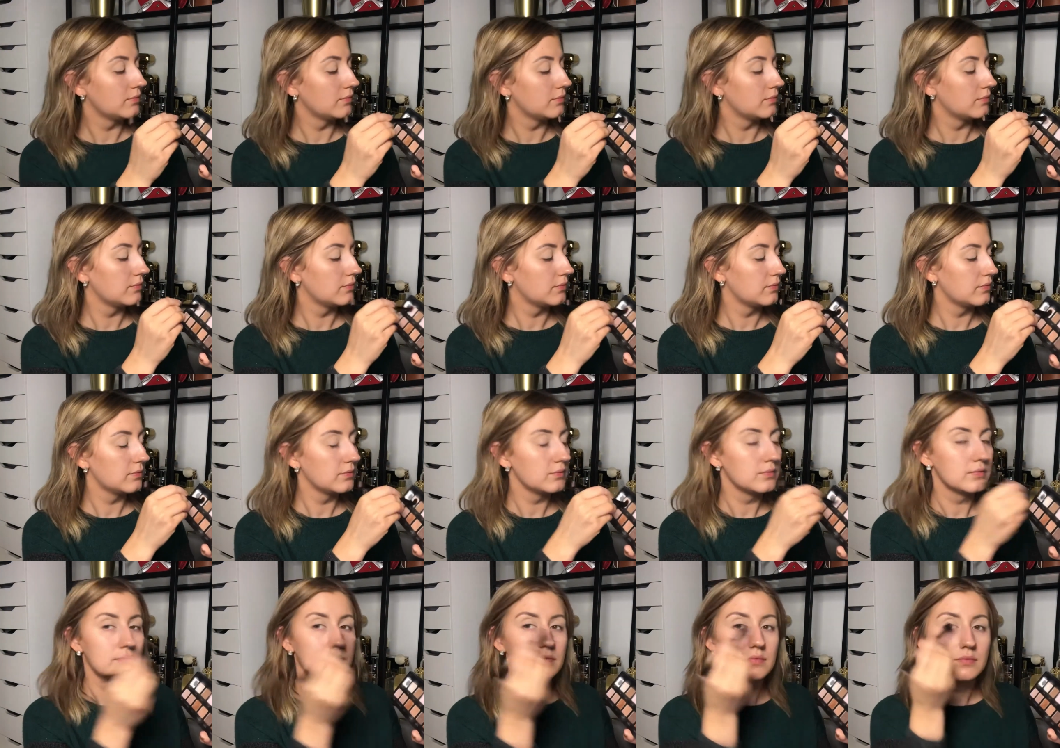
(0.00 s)

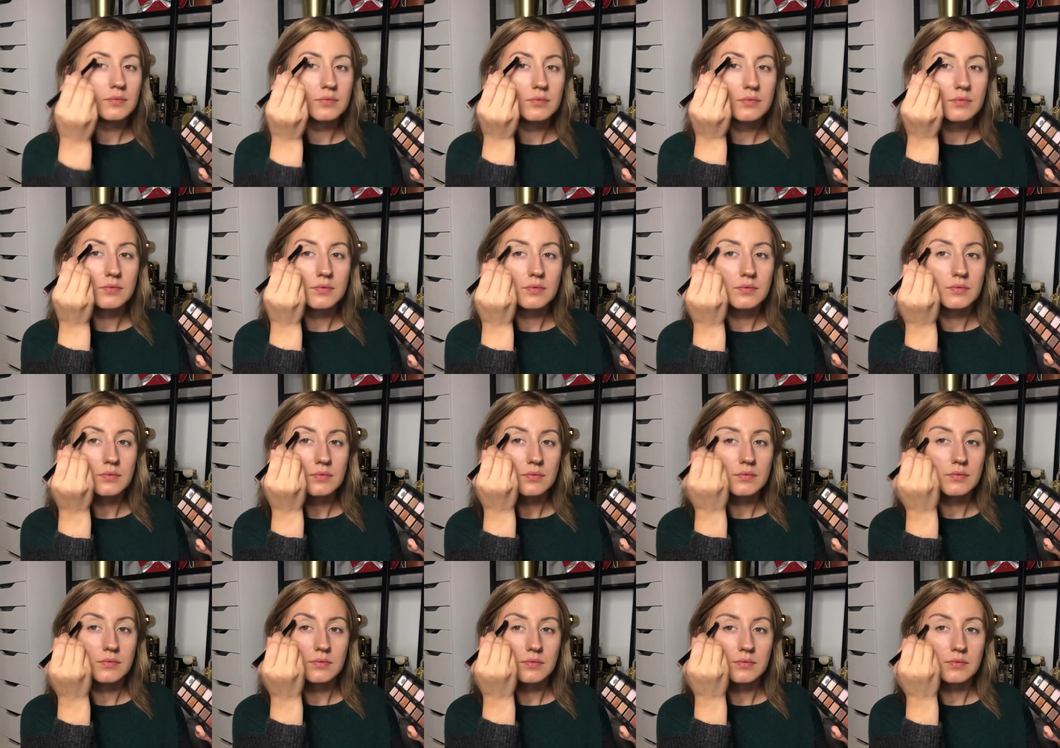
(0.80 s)

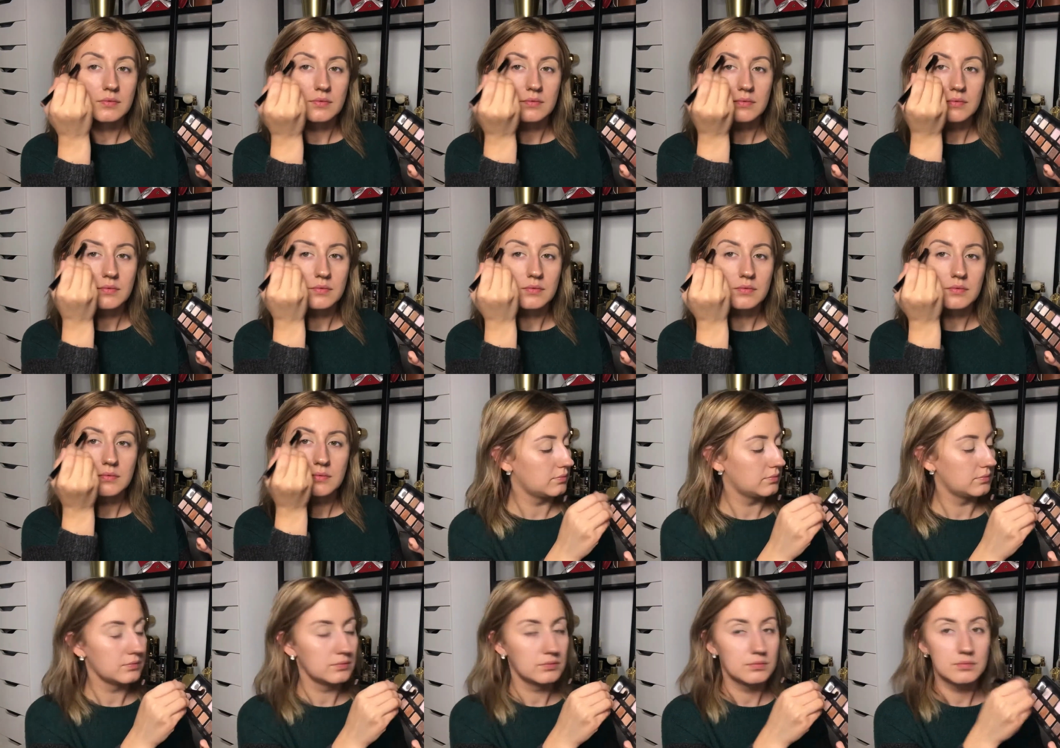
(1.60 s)

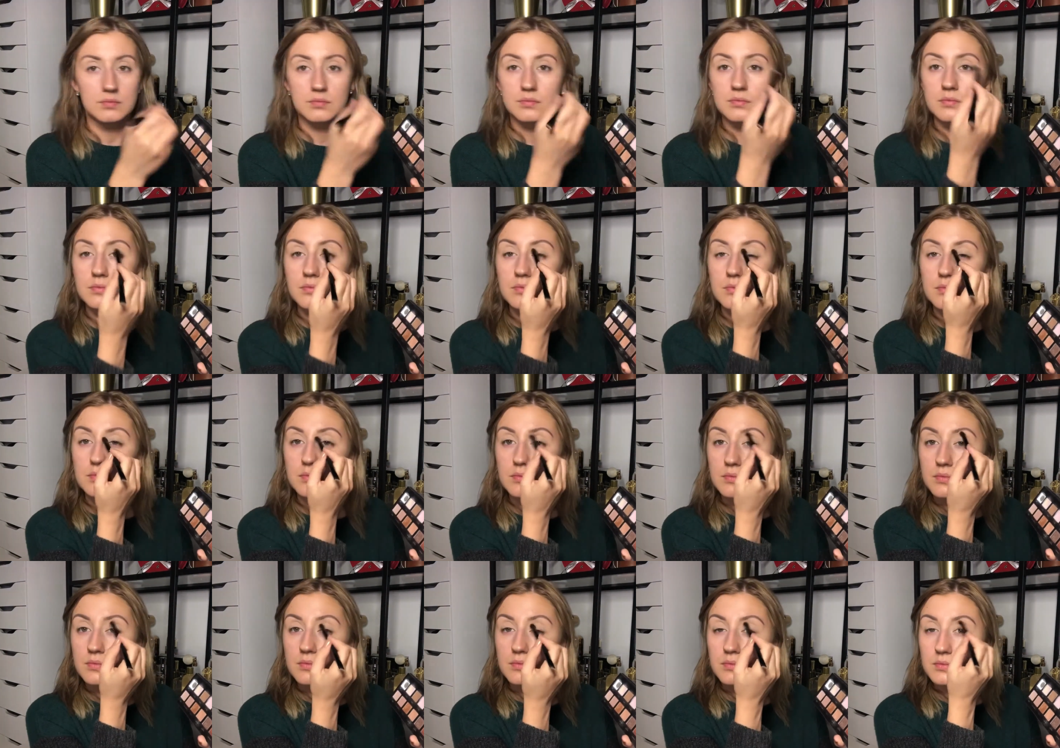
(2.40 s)

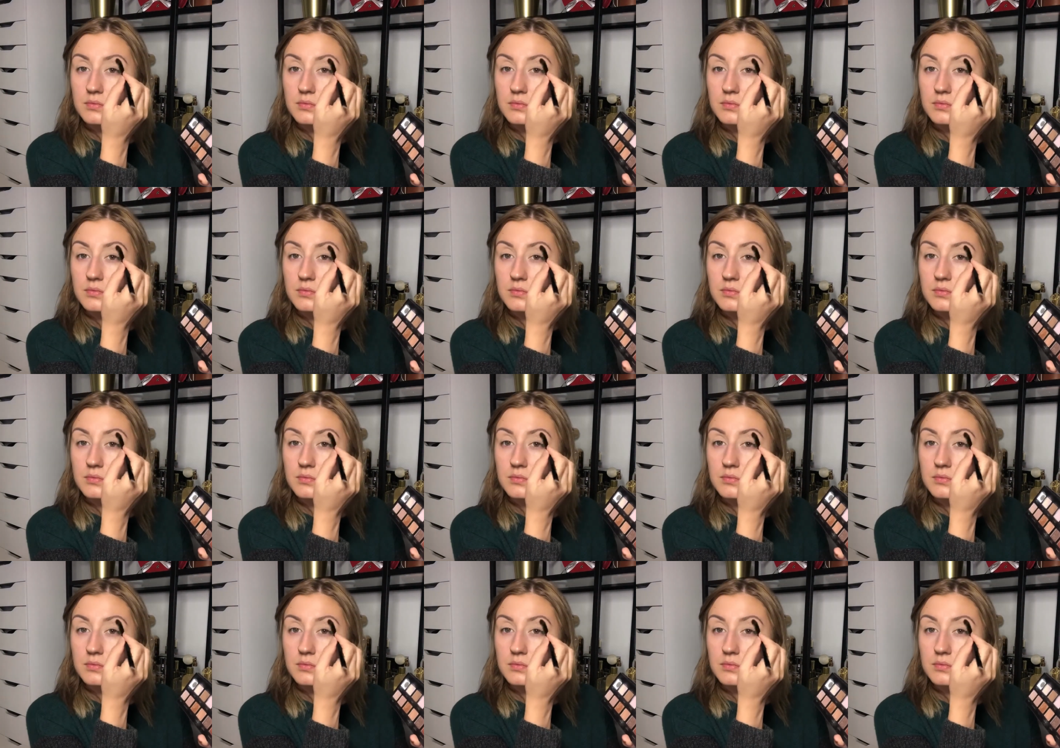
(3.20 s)
Nobody speaks.